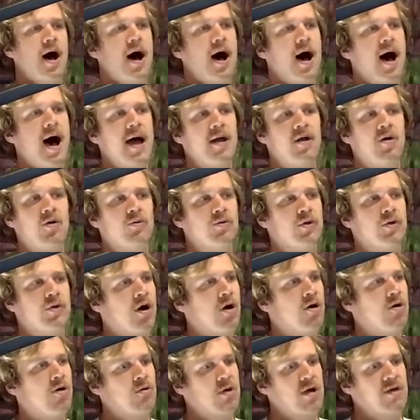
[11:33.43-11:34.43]
I don't
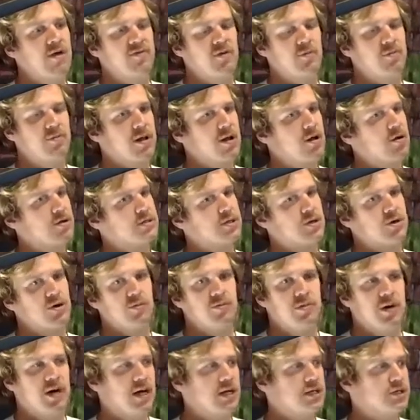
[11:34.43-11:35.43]
know if the players are going to
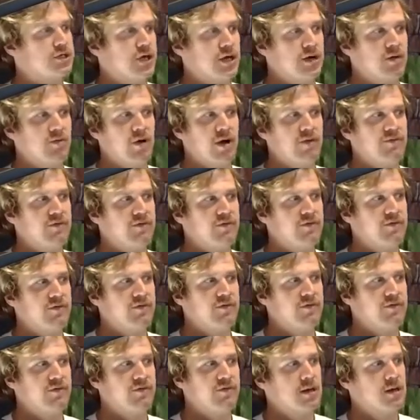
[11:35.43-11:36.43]
budge on a revenue
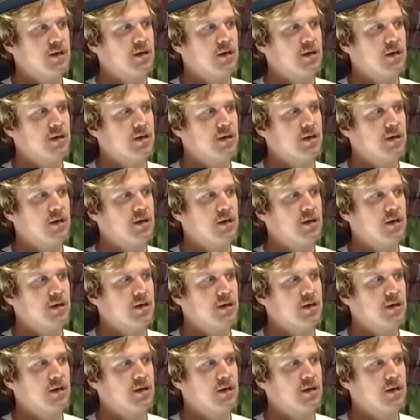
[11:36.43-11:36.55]
split.